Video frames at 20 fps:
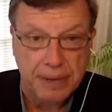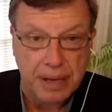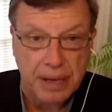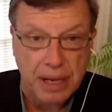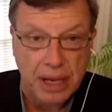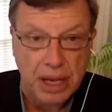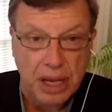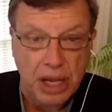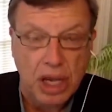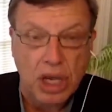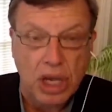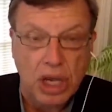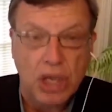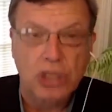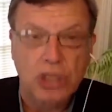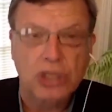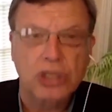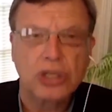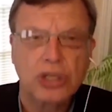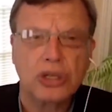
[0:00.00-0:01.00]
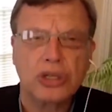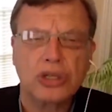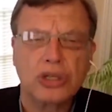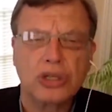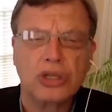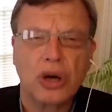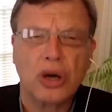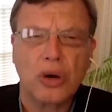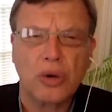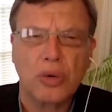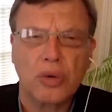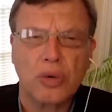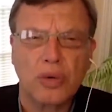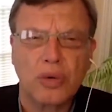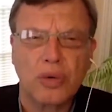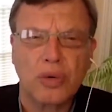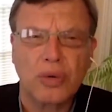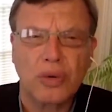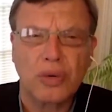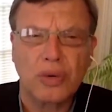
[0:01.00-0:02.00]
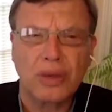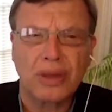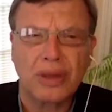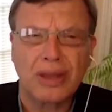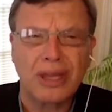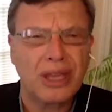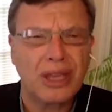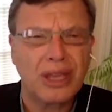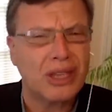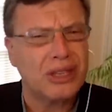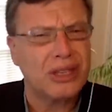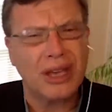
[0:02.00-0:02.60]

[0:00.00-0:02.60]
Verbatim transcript: Mm, interesting. So, so,